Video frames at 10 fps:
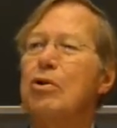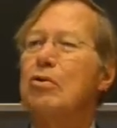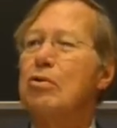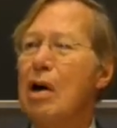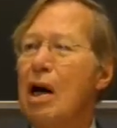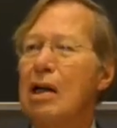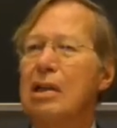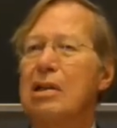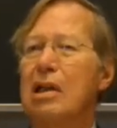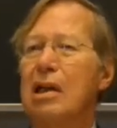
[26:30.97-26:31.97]

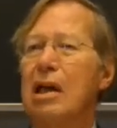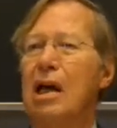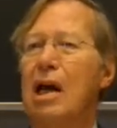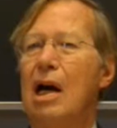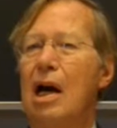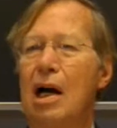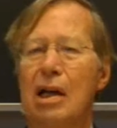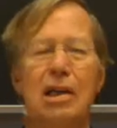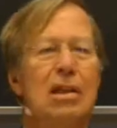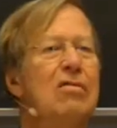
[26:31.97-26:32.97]
neutrality
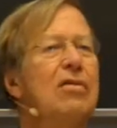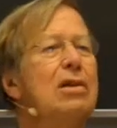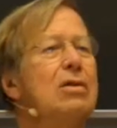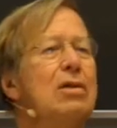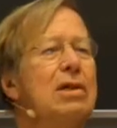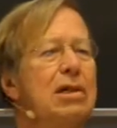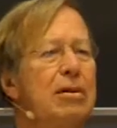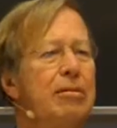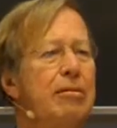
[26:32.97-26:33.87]
on individuals.